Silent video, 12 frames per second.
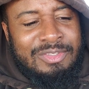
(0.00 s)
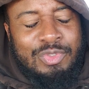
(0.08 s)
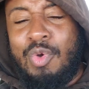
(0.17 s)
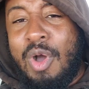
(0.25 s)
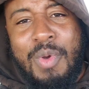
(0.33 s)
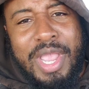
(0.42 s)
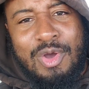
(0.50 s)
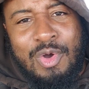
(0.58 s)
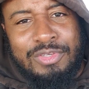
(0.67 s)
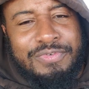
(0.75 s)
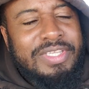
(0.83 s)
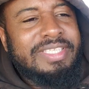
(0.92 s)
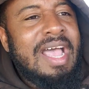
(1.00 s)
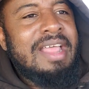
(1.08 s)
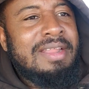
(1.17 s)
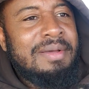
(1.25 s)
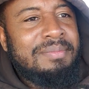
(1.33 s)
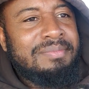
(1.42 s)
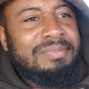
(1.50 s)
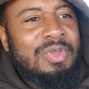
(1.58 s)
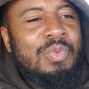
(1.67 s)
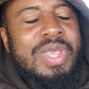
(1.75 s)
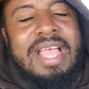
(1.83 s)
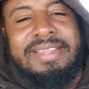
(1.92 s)
Two away goals for Tottenham.
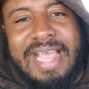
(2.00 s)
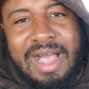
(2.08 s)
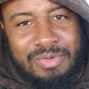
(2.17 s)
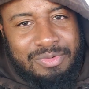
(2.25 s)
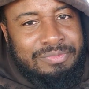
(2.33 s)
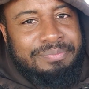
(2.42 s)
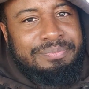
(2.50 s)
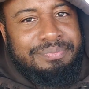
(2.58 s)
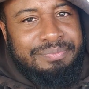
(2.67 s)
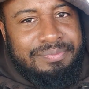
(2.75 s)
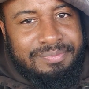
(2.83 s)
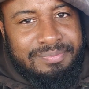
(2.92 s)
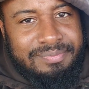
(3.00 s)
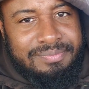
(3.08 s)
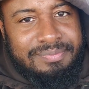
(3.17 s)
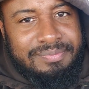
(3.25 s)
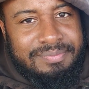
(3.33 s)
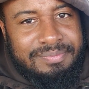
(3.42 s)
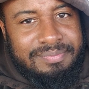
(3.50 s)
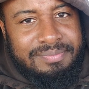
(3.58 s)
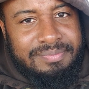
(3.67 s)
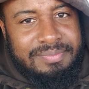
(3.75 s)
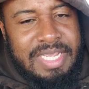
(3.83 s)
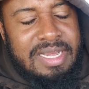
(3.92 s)
We are down
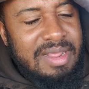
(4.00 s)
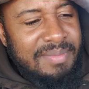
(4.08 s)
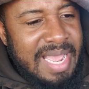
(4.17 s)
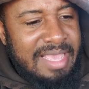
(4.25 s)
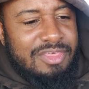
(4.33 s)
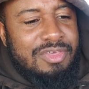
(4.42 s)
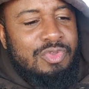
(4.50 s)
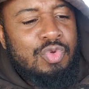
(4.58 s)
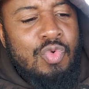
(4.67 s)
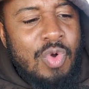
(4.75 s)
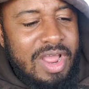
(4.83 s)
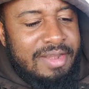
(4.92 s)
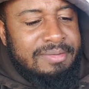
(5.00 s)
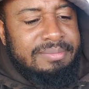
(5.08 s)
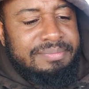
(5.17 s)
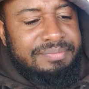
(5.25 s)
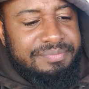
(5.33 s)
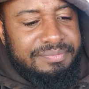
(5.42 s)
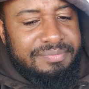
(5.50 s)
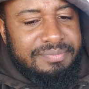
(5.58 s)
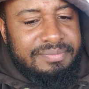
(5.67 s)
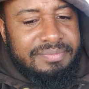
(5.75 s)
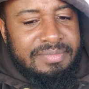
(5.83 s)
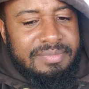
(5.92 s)
in the match, 2-1.
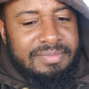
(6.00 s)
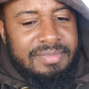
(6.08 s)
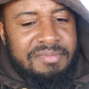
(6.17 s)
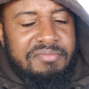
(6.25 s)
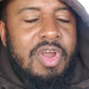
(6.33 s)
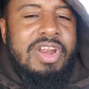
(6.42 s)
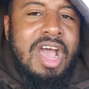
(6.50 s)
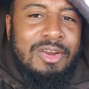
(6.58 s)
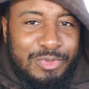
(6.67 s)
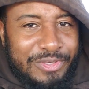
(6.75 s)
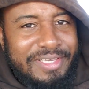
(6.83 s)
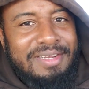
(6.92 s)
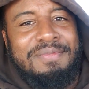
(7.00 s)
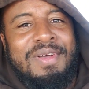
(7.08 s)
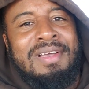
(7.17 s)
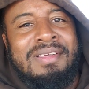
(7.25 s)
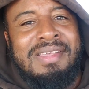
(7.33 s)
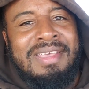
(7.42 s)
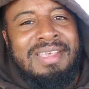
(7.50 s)
Bernardo Silva